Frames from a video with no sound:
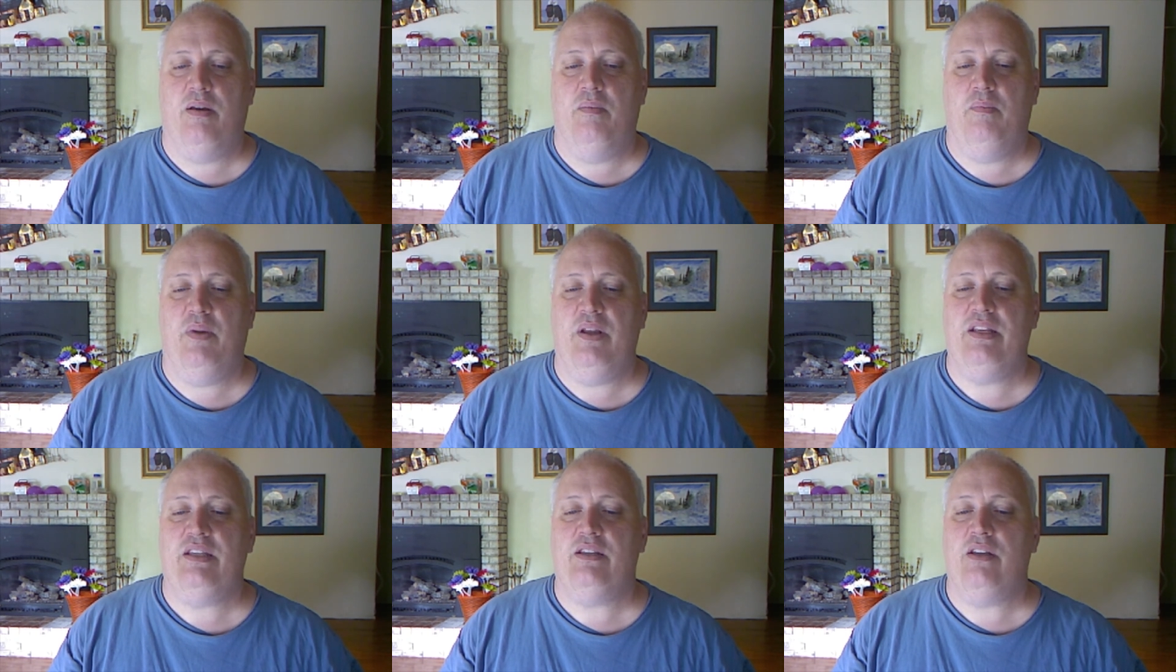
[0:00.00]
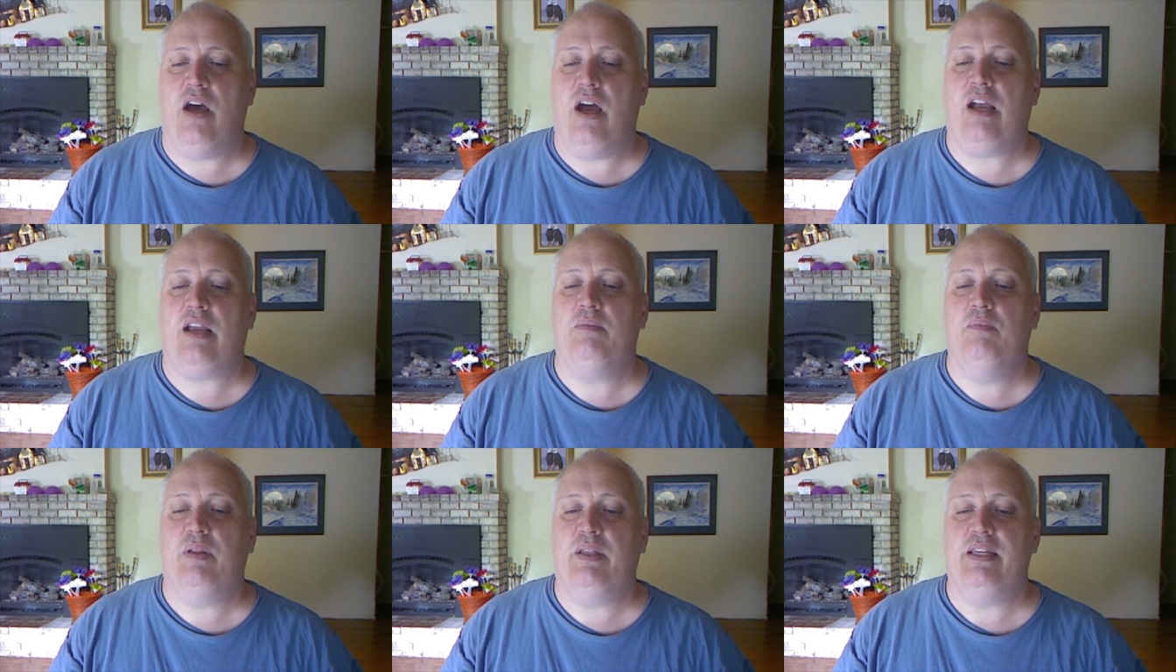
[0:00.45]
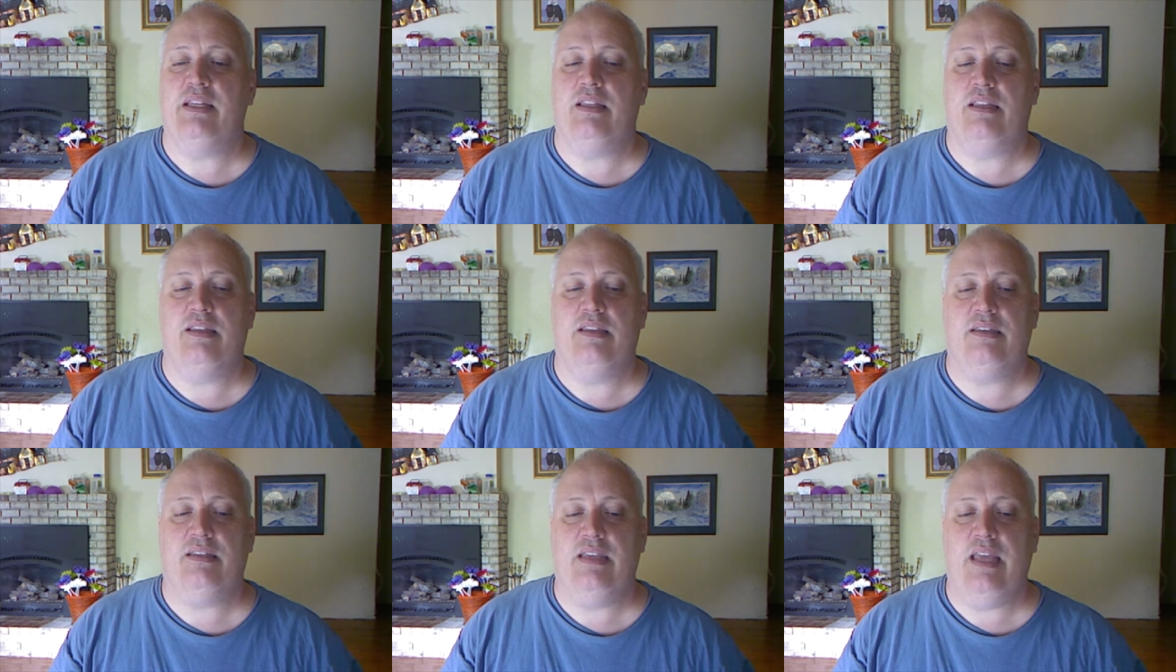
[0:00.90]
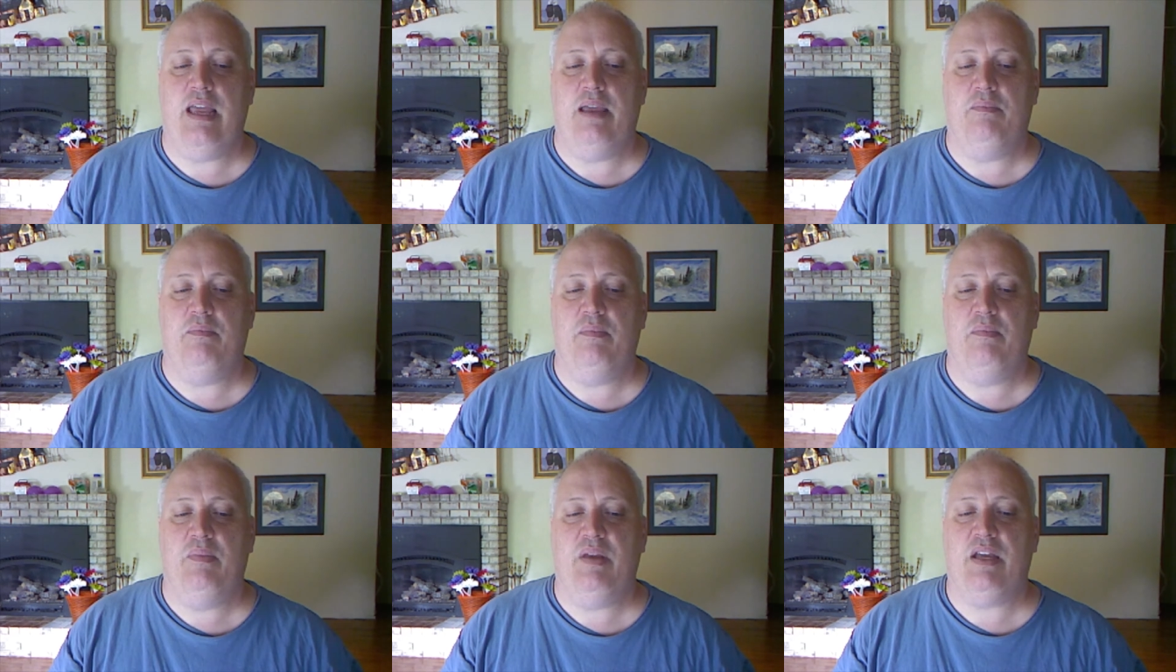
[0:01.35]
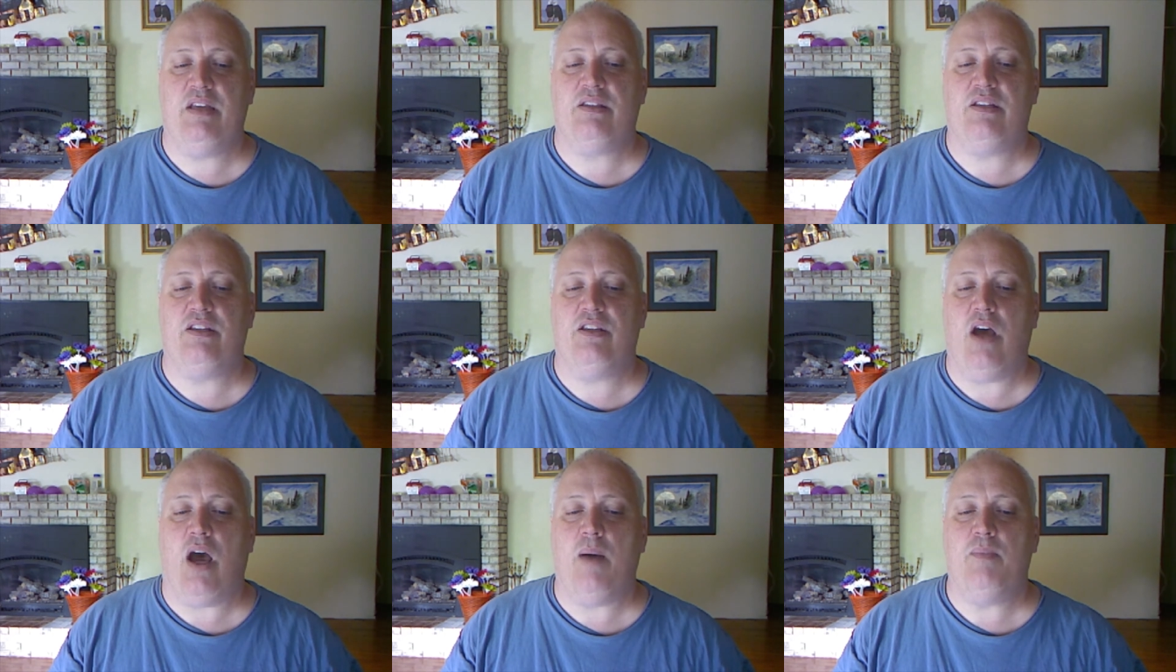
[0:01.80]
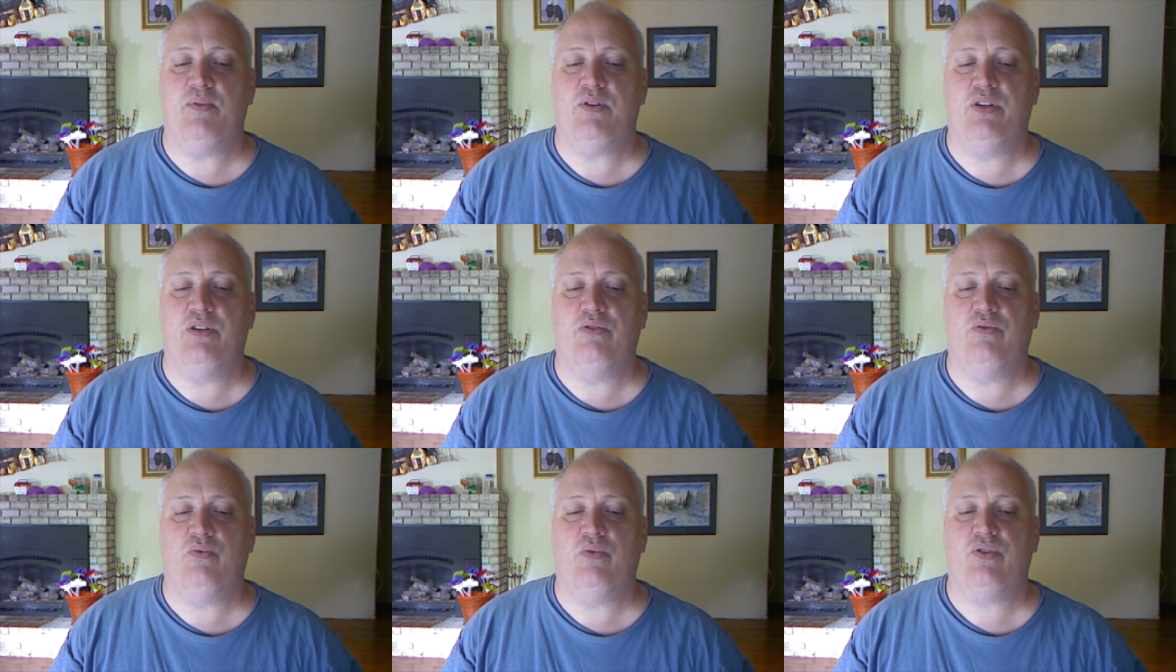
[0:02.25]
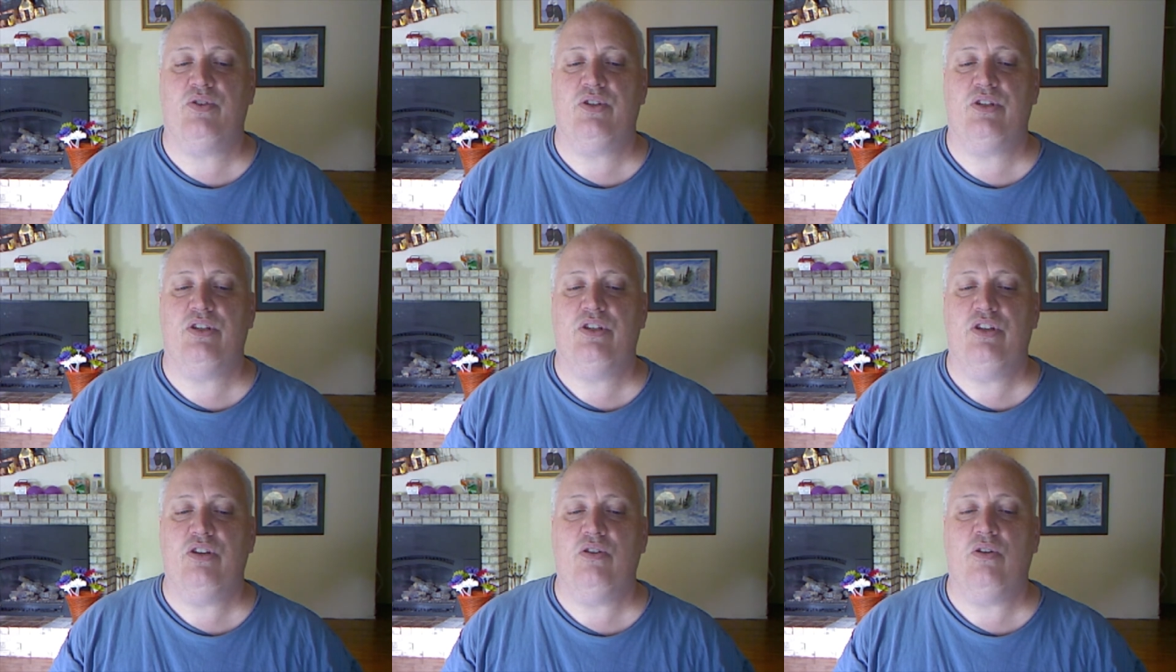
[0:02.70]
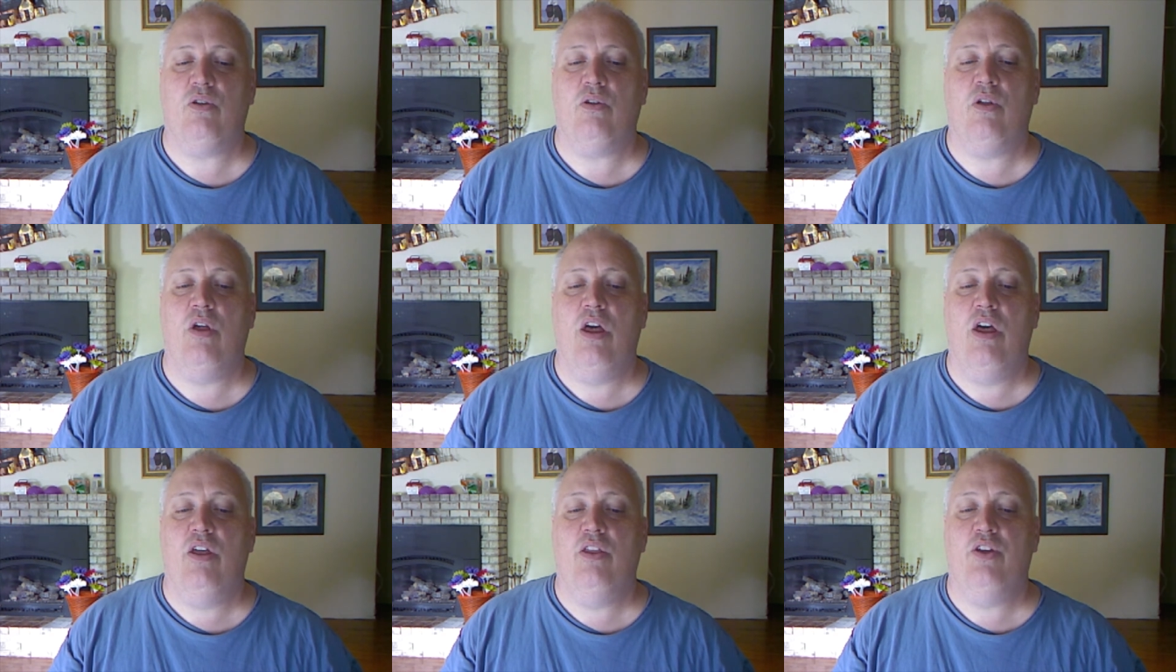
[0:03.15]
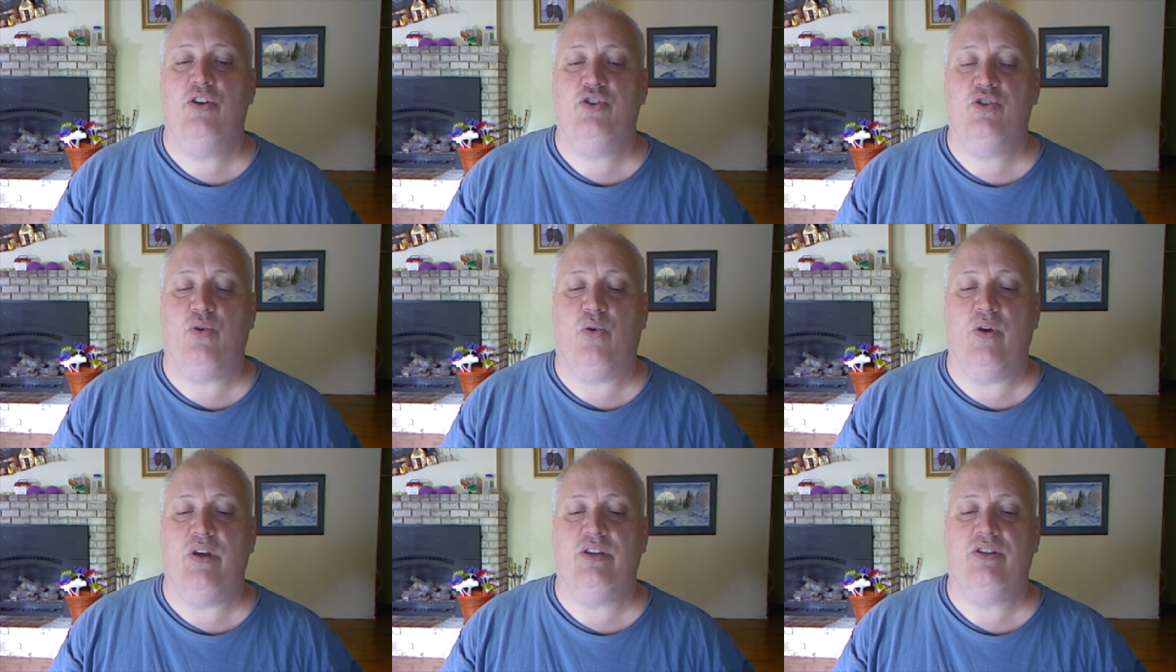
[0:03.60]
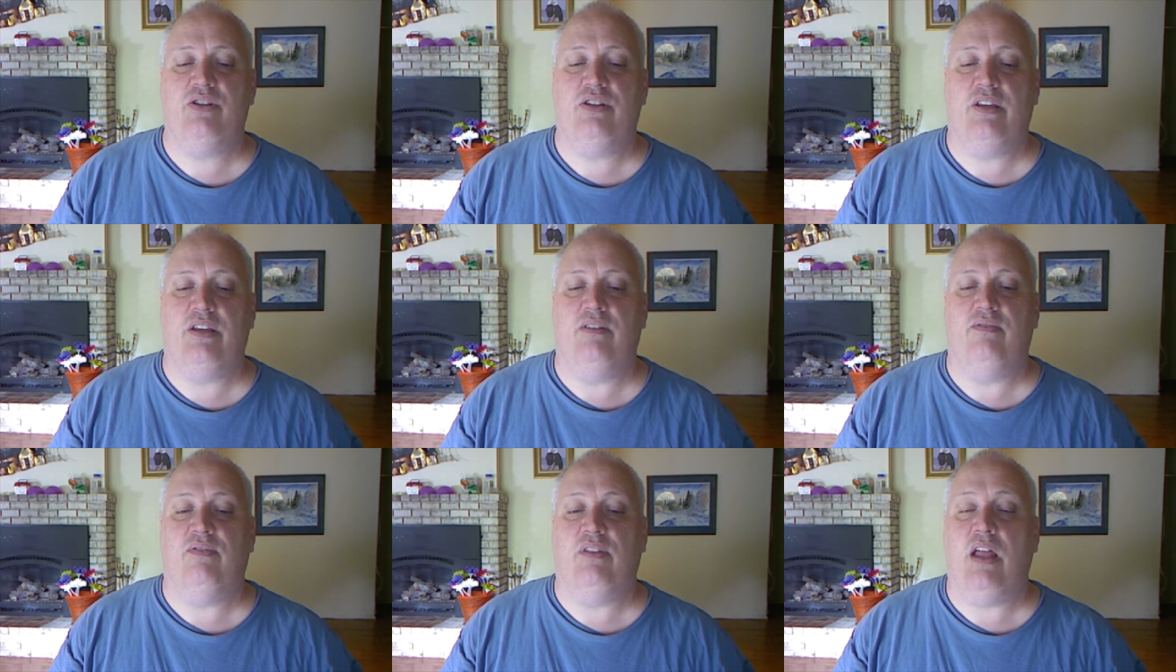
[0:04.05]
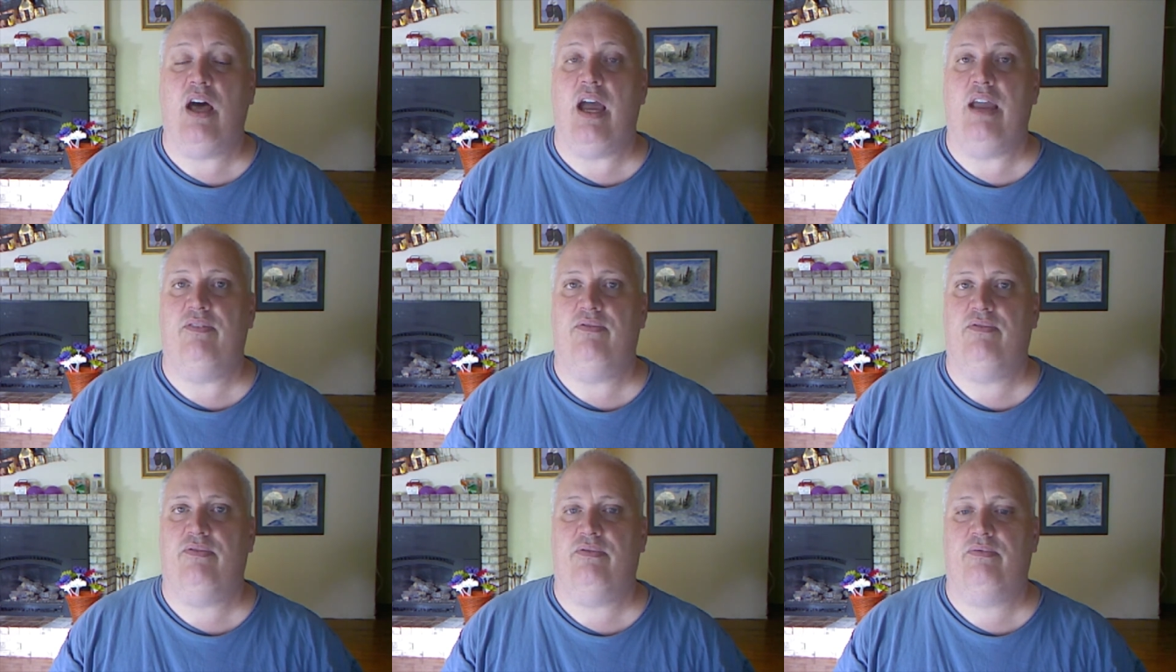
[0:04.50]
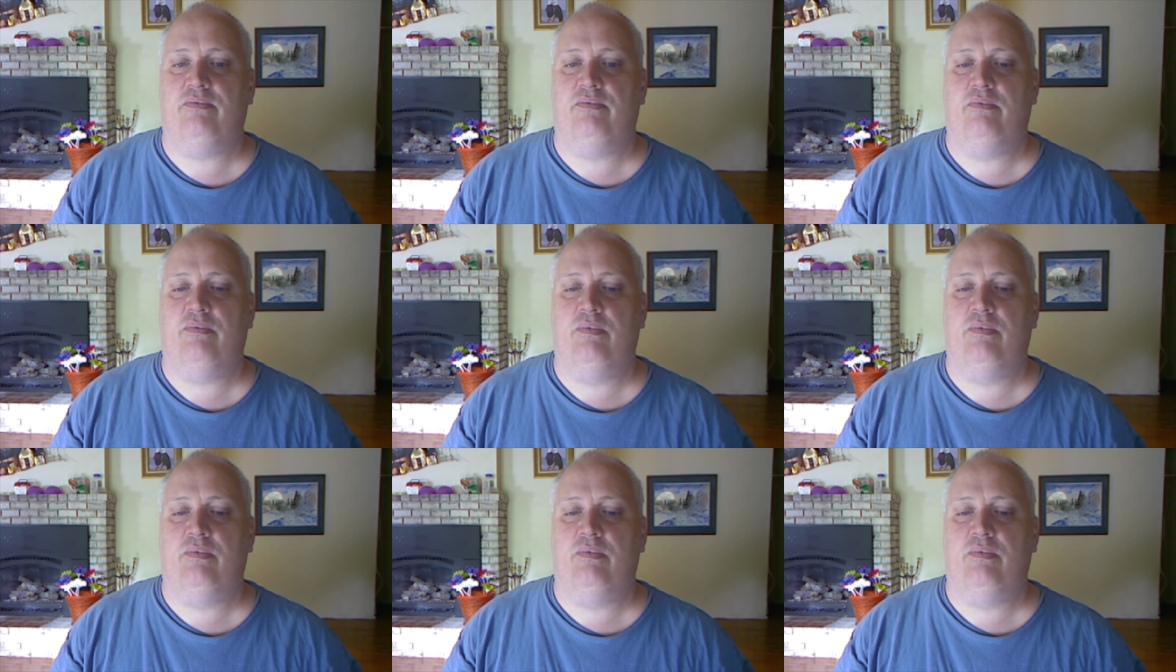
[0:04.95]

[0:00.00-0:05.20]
but it's not completely the same because adoption will still the choice to give life.